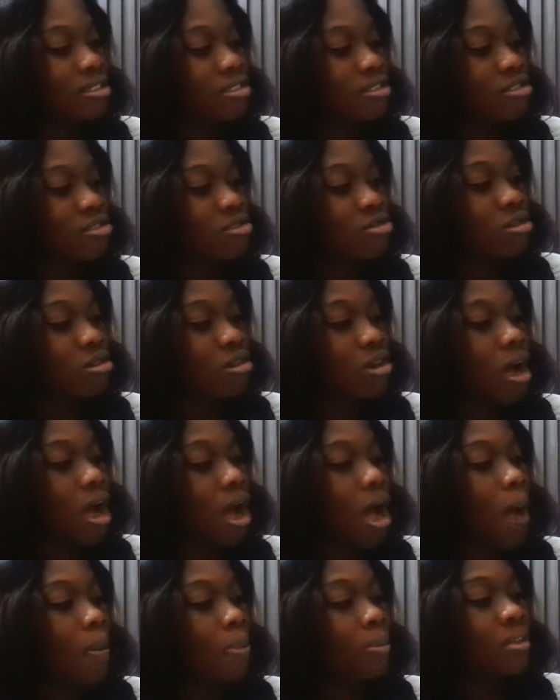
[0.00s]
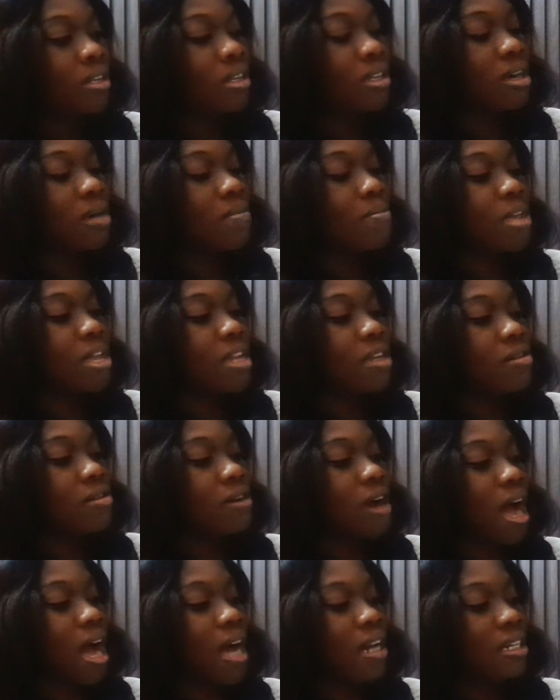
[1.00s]
Stroke up to the
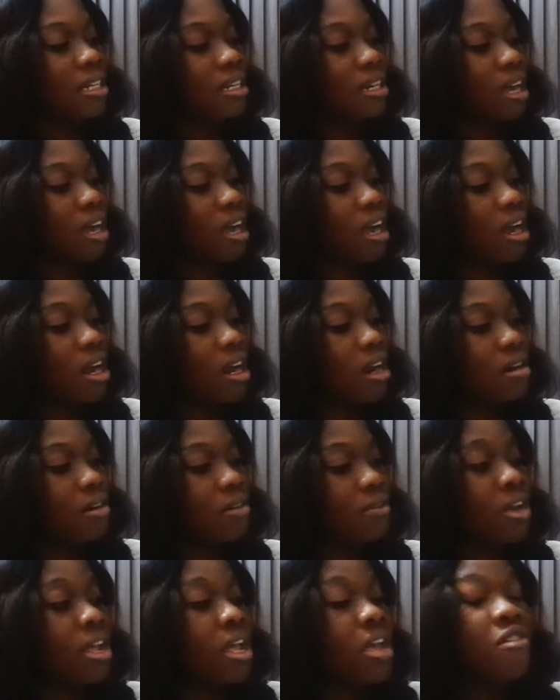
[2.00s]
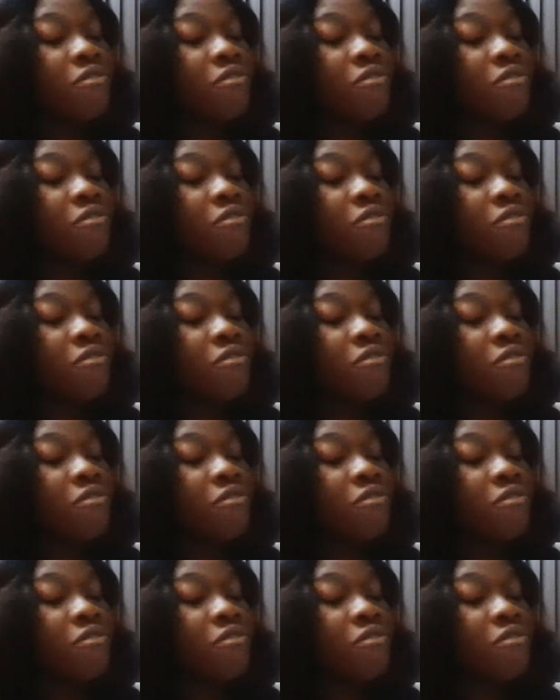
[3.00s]
middle and a curve.